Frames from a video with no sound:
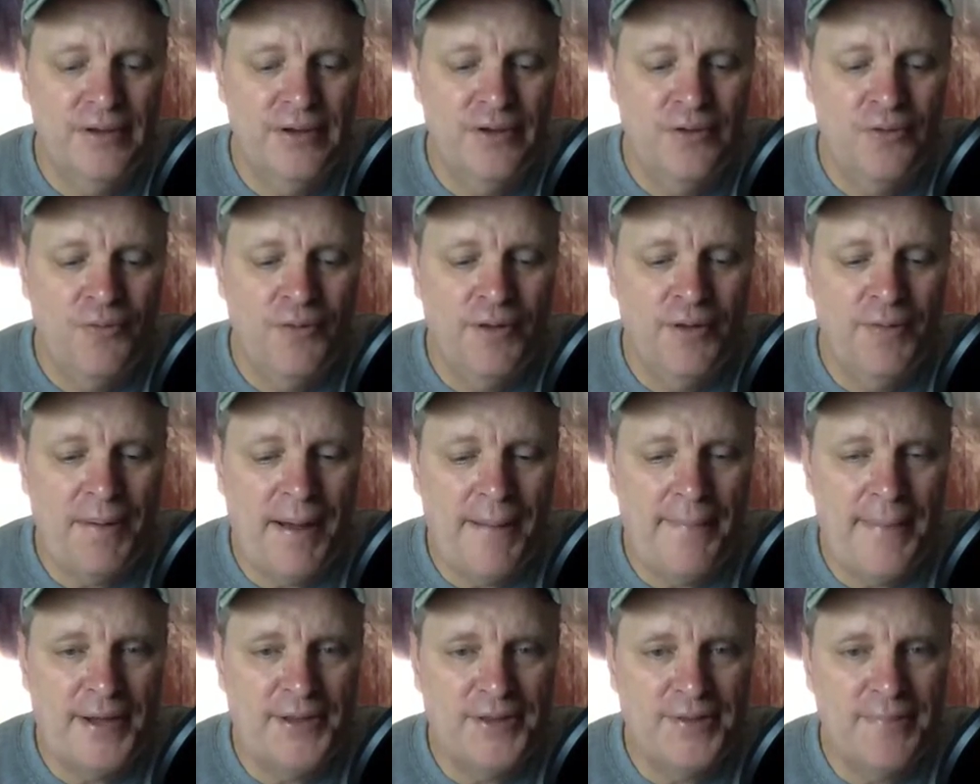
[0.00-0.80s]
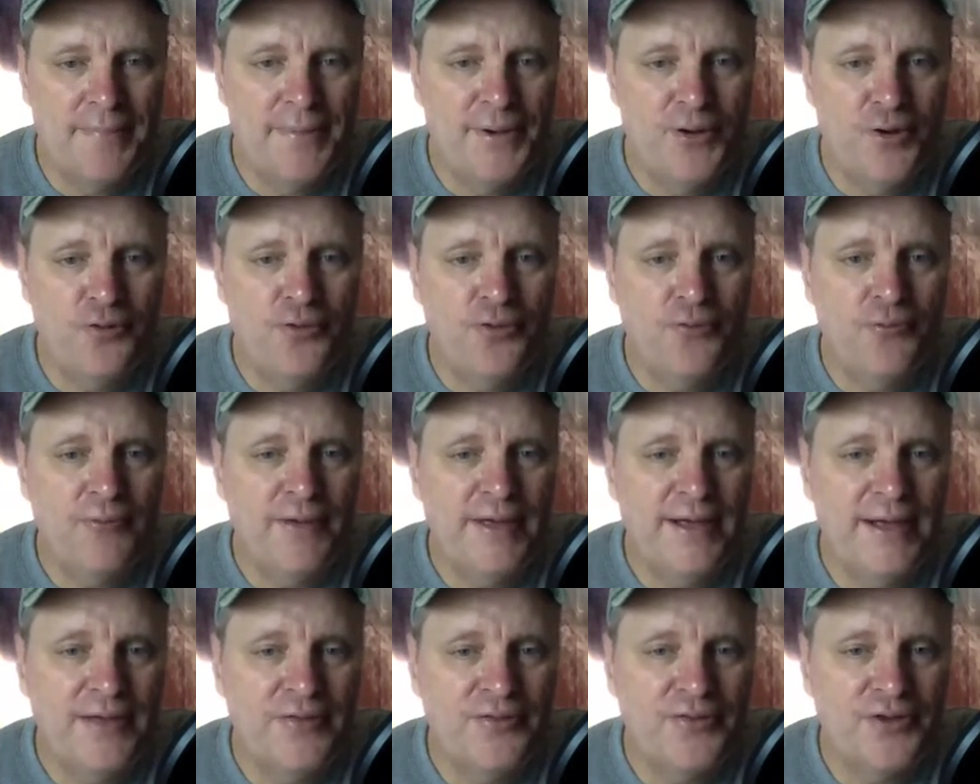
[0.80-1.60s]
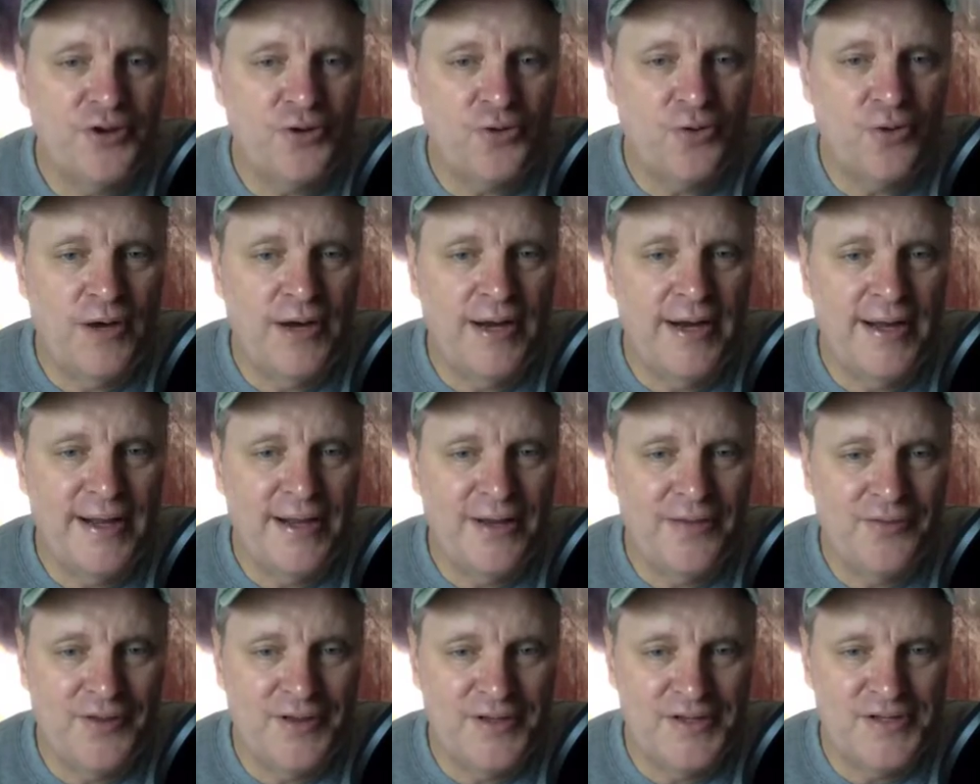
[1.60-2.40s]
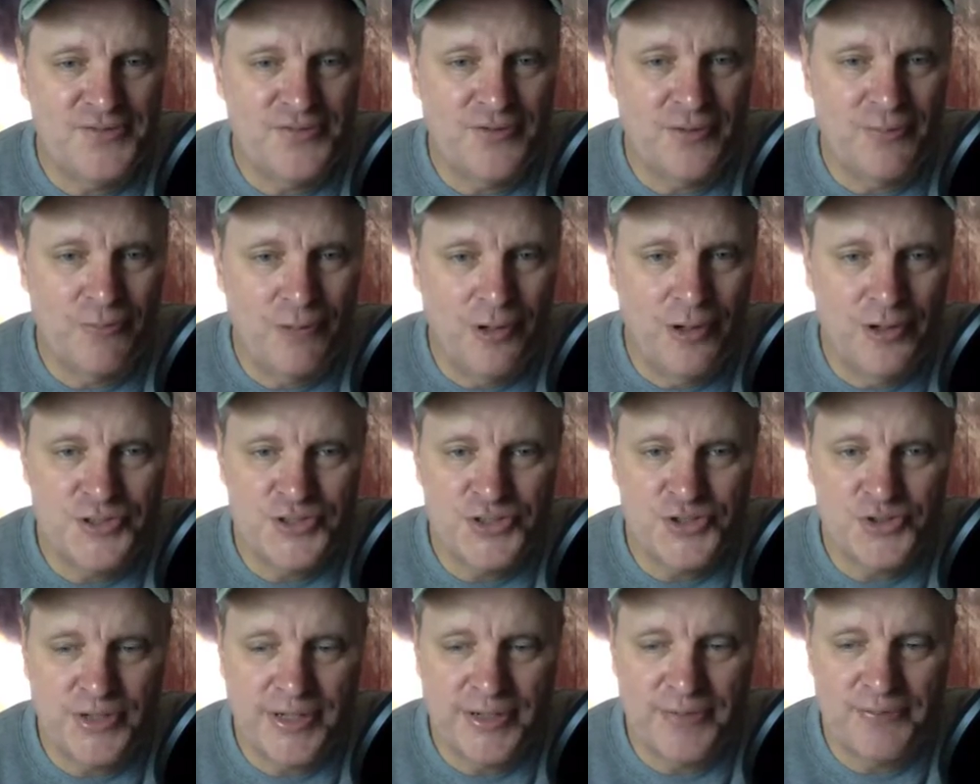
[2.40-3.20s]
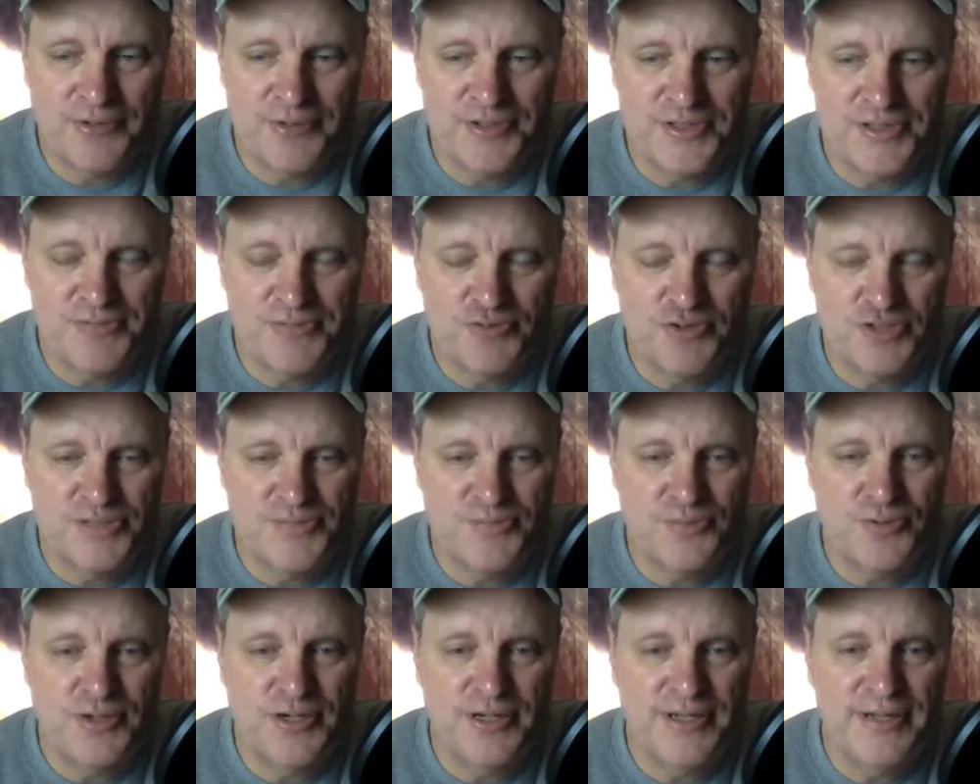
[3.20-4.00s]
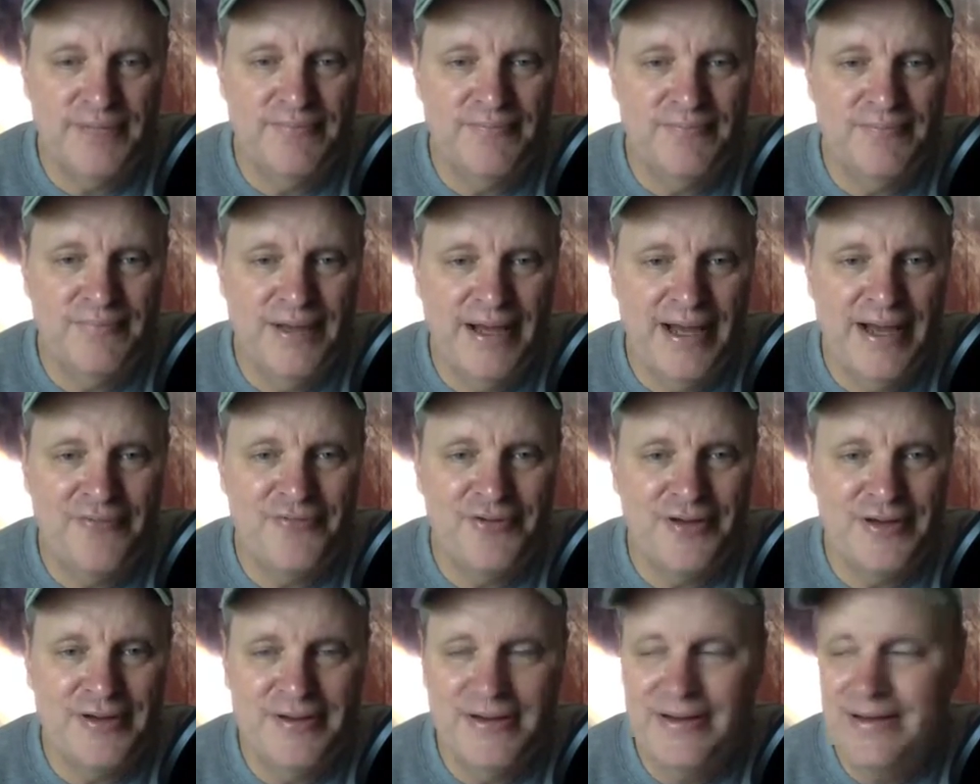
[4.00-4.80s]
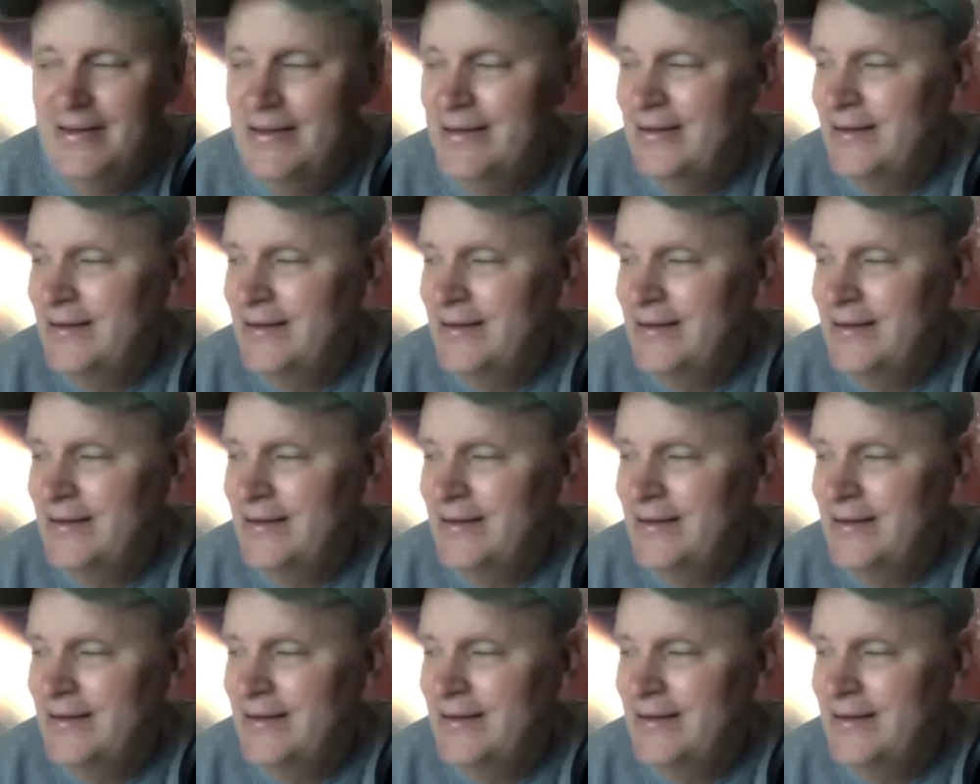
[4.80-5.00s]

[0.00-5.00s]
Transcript: Well, by about the middle of the week, the cry on this from Wall Street was pretty heavy.